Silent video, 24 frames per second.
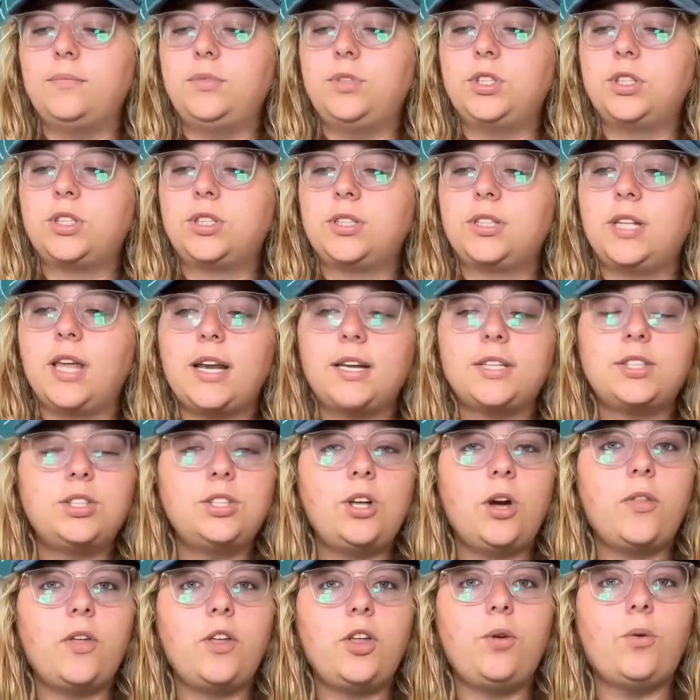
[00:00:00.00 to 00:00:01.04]
Just let us
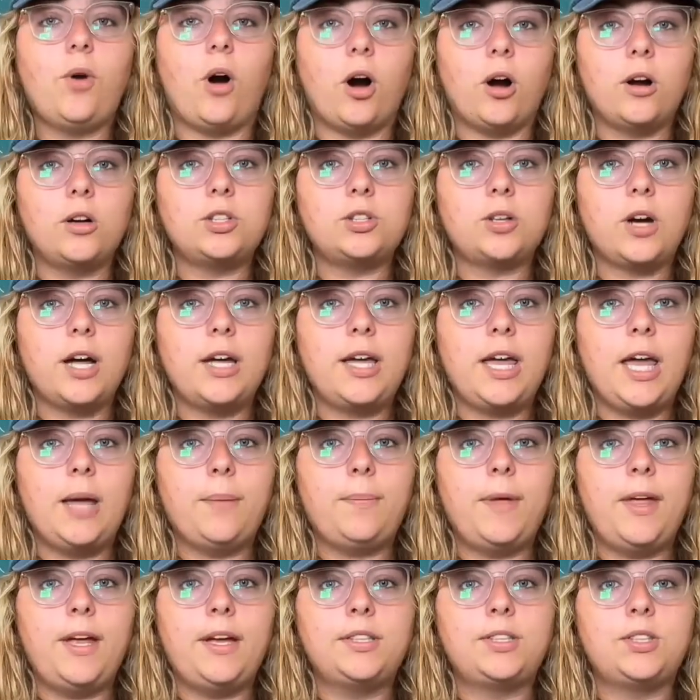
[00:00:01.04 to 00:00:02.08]
know that you are dry
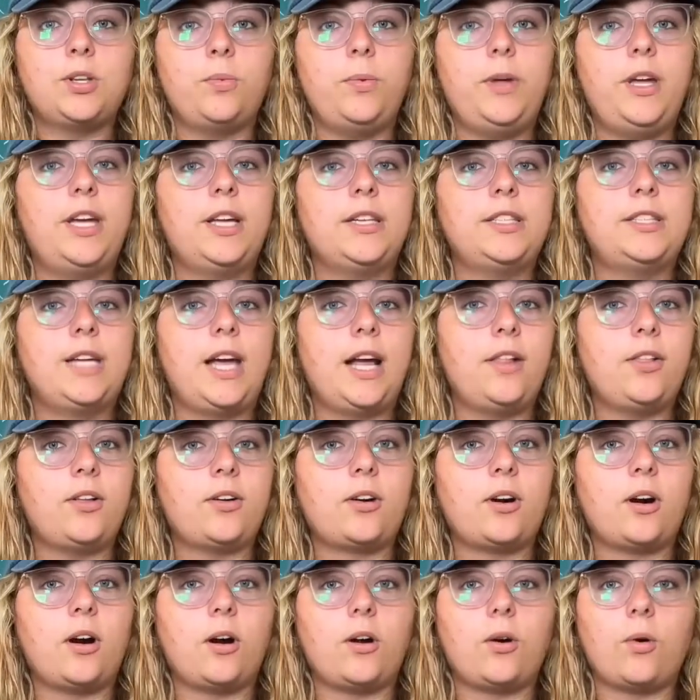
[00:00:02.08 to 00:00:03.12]
camping so we can
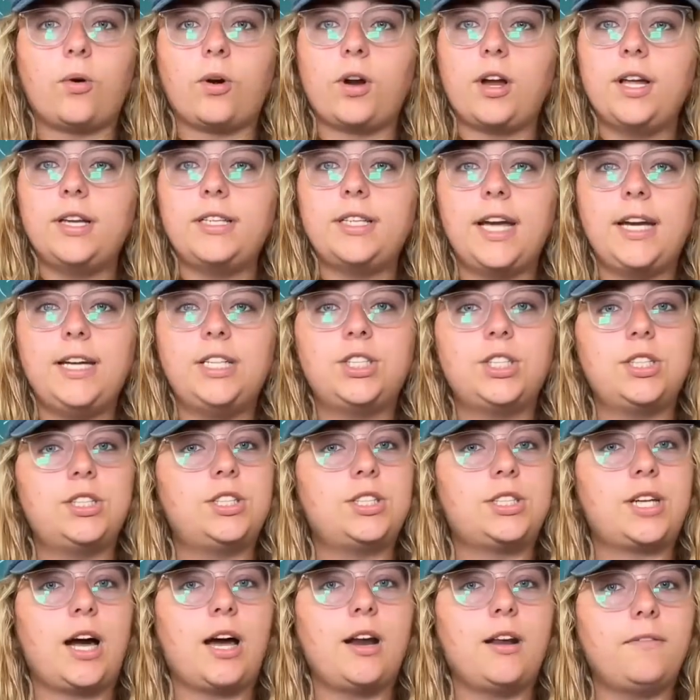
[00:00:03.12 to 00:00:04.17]
tailor our orientation
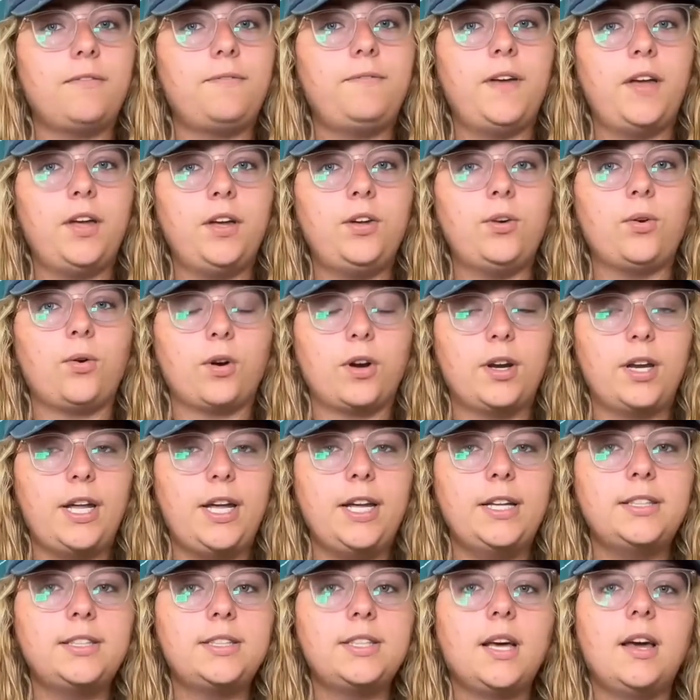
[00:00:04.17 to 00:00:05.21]
to kind of fit your
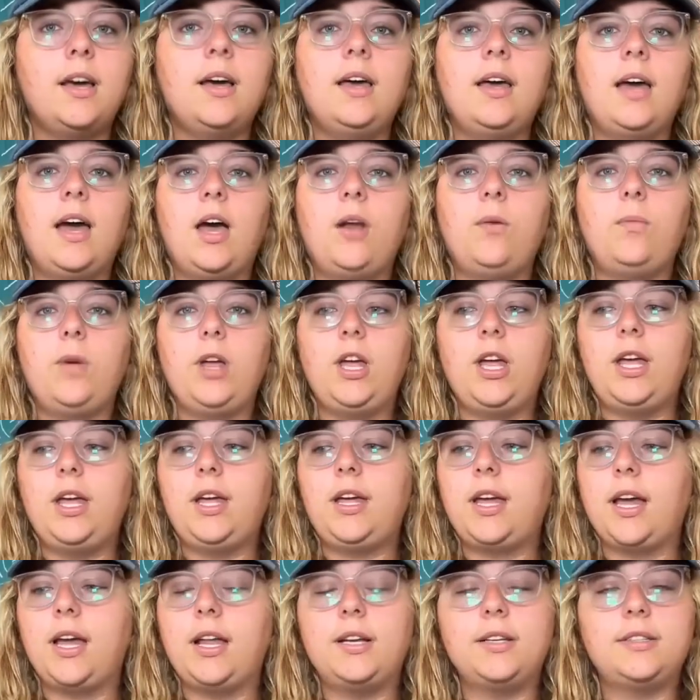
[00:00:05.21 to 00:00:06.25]
needs, and
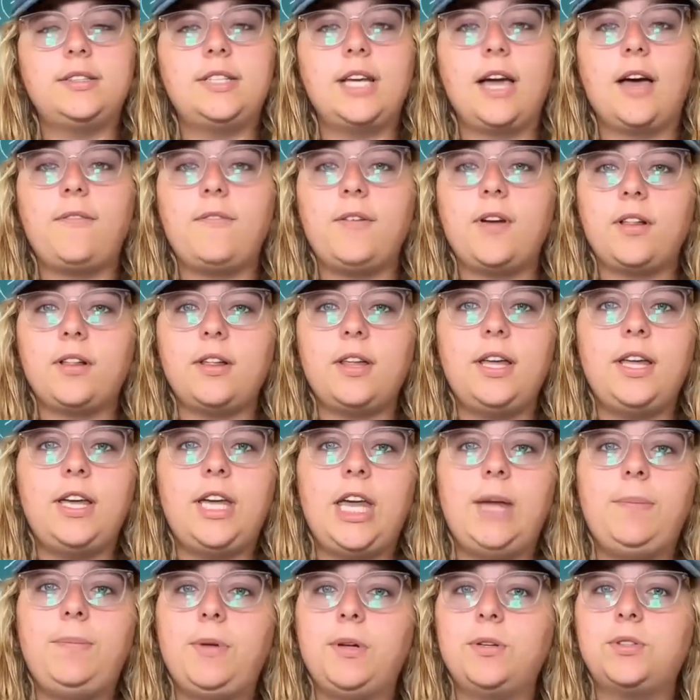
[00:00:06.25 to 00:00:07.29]
we can definitely
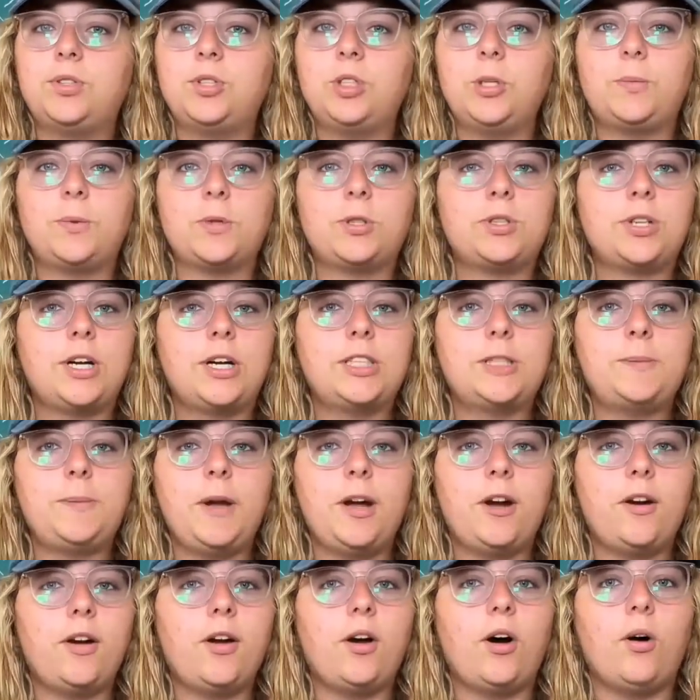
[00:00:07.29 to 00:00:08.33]
keep you super
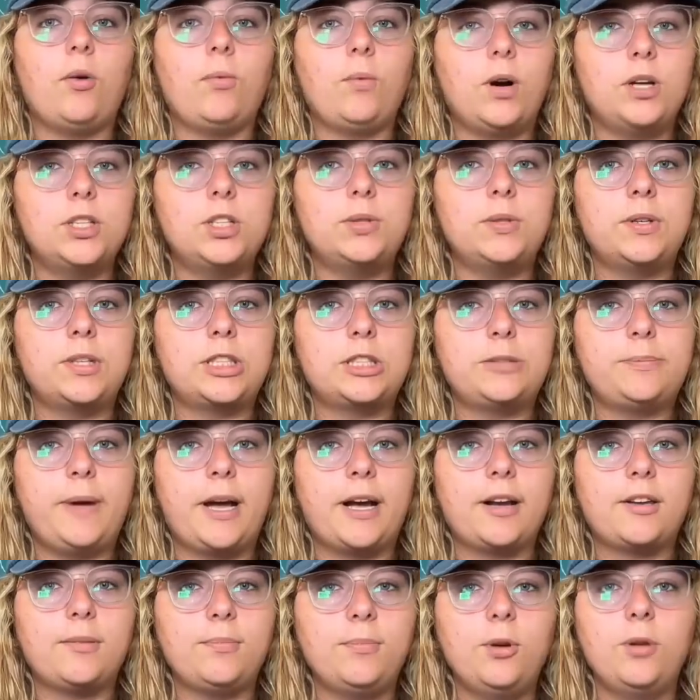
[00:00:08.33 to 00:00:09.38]
transparent on what to
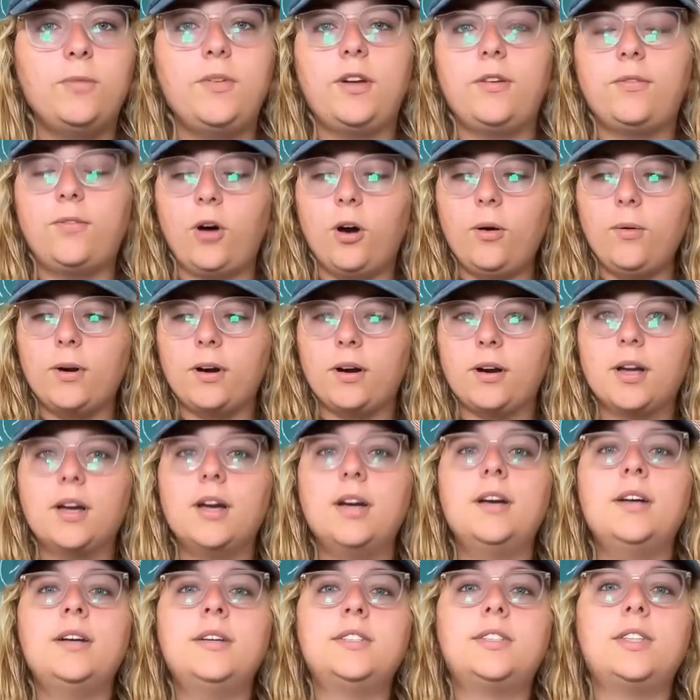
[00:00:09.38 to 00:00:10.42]
expect moving forward.
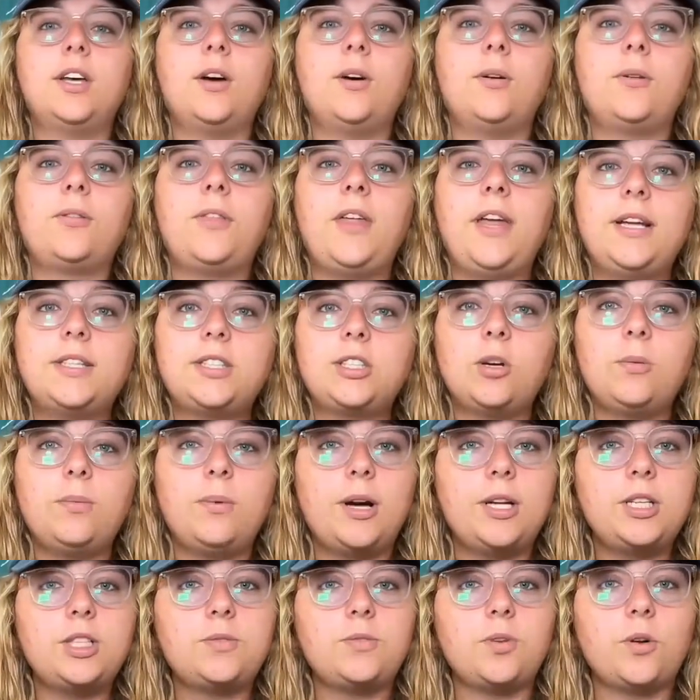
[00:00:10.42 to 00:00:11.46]
So thanks so
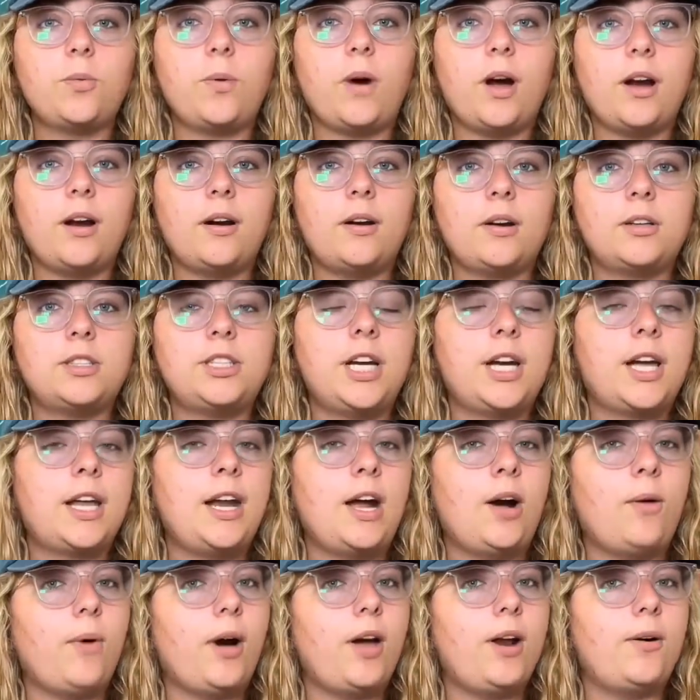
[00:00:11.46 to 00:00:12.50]
much for checking
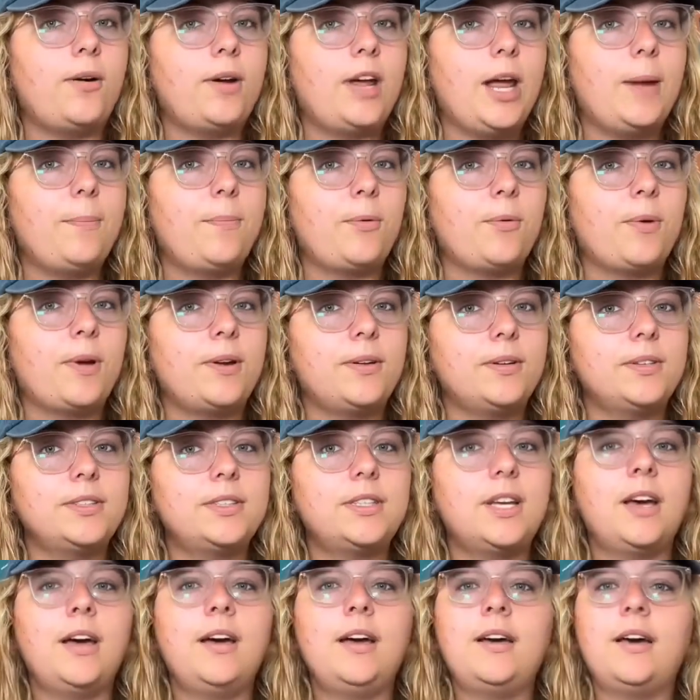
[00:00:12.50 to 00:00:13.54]
out White Oak Camper
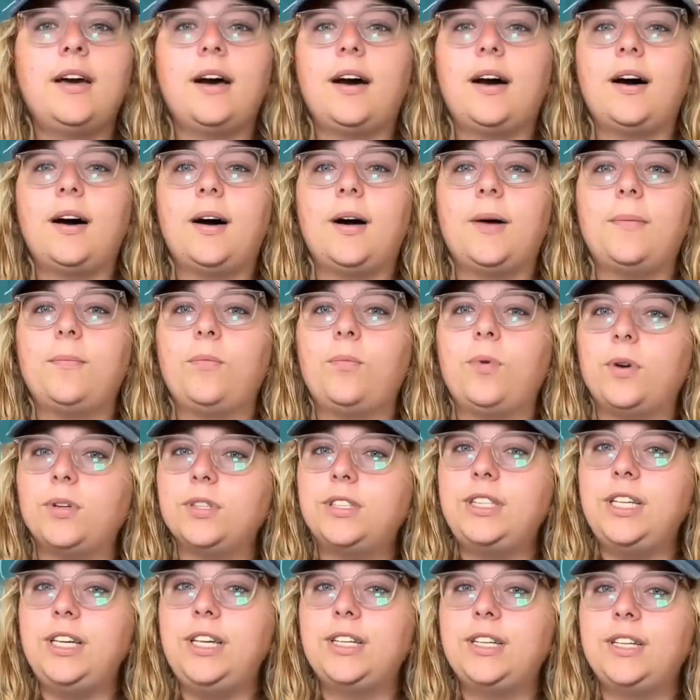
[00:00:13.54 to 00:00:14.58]
Rentals. We'll
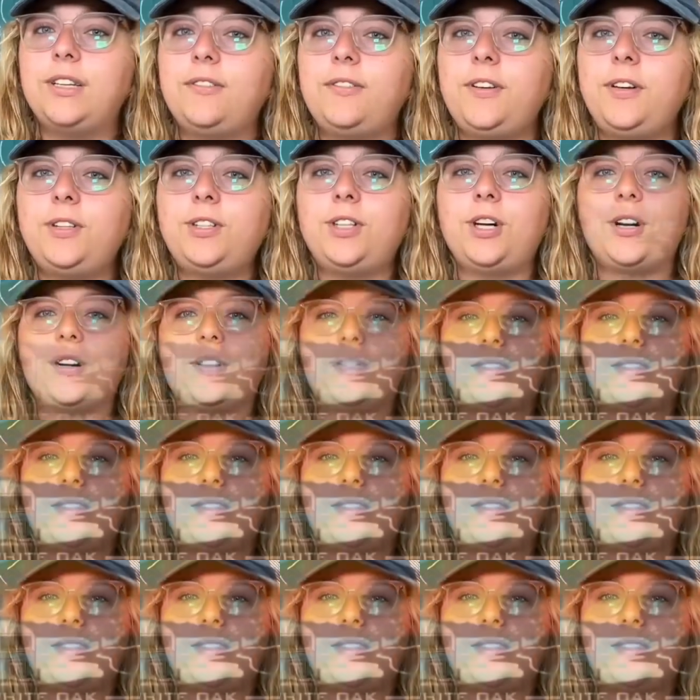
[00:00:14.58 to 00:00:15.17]
see you in the future.